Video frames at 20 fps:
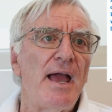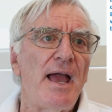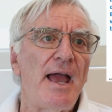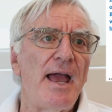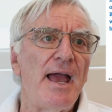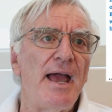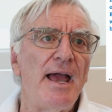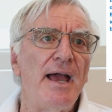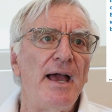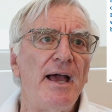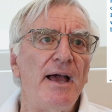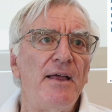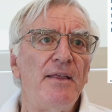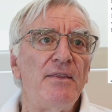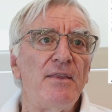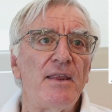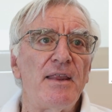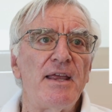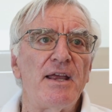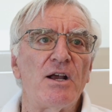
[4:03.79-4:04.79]

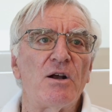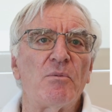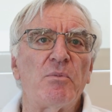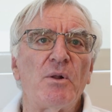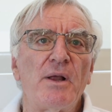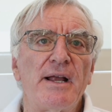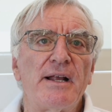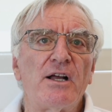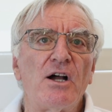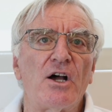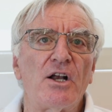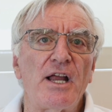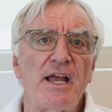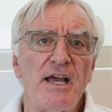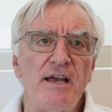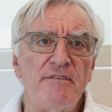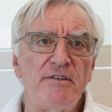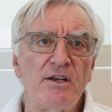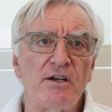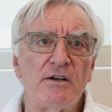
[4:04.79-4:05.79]
And the airplane got
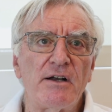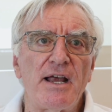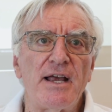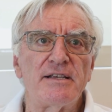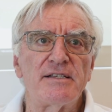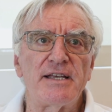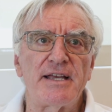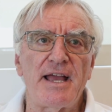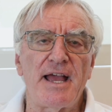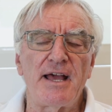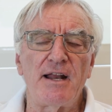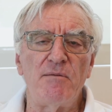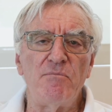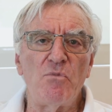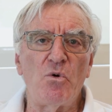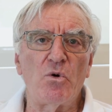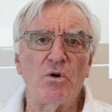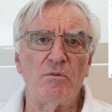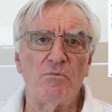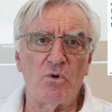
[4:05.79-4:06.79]
heavier as they added
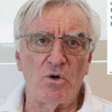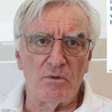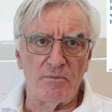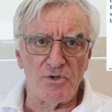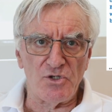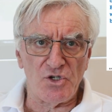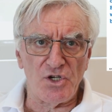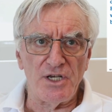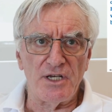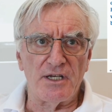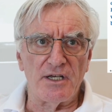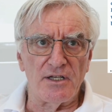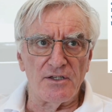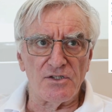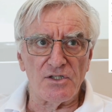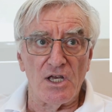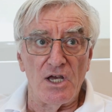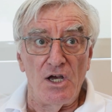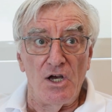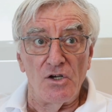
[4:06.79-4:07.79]
more and more machine
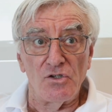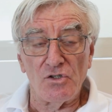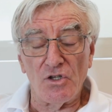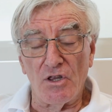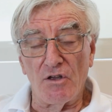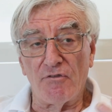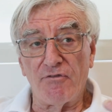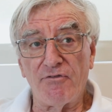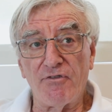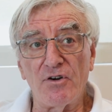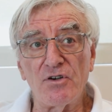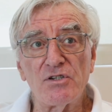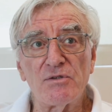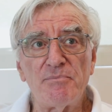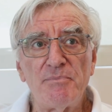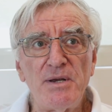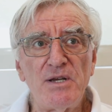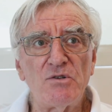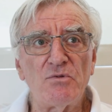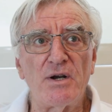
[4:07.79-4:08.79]
guns. So the
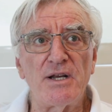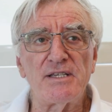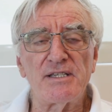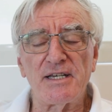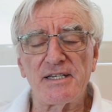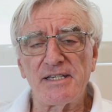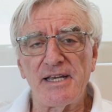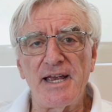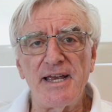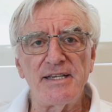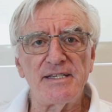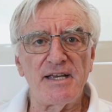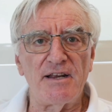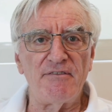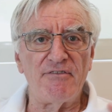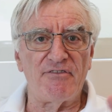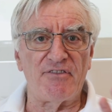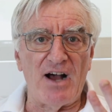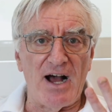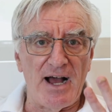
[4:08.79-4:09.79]
first B-26As
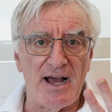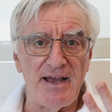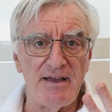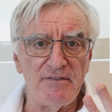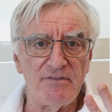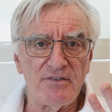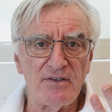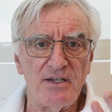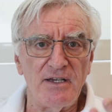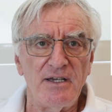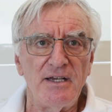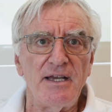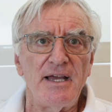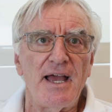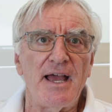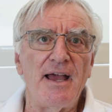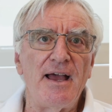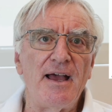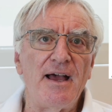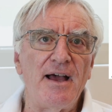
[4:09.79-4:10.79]
had 5,
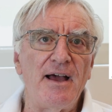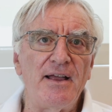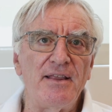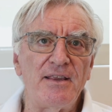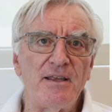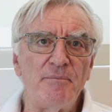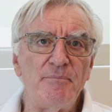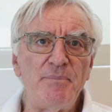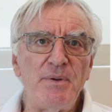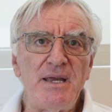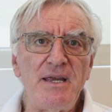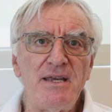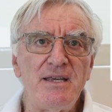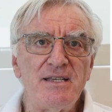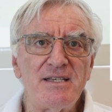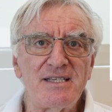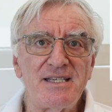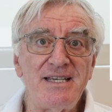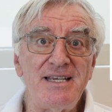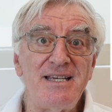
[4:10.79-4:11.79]
and the
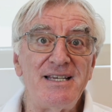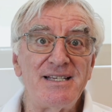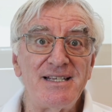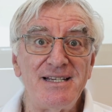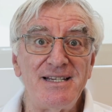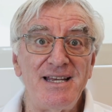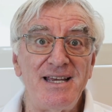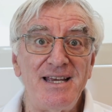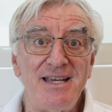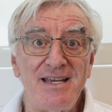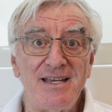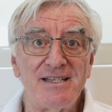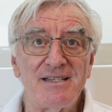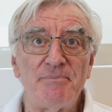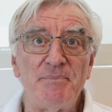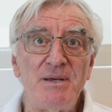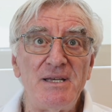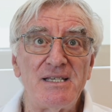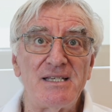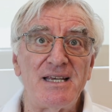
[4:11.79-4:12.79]
Bs, Cs, and
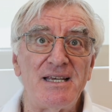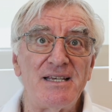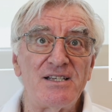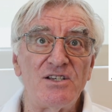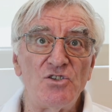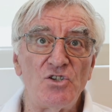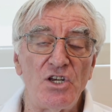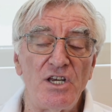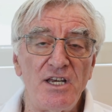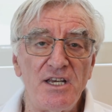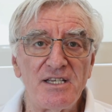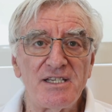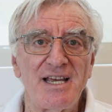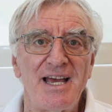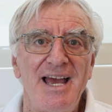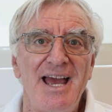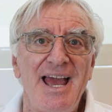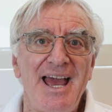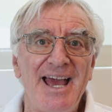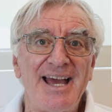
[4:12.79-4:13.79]
Gs
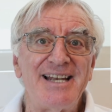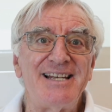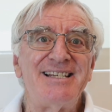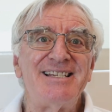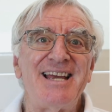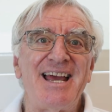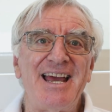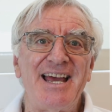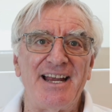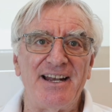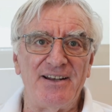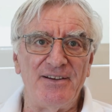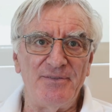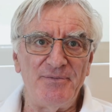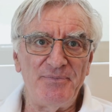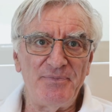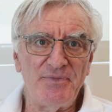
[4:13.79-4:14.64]
had 10.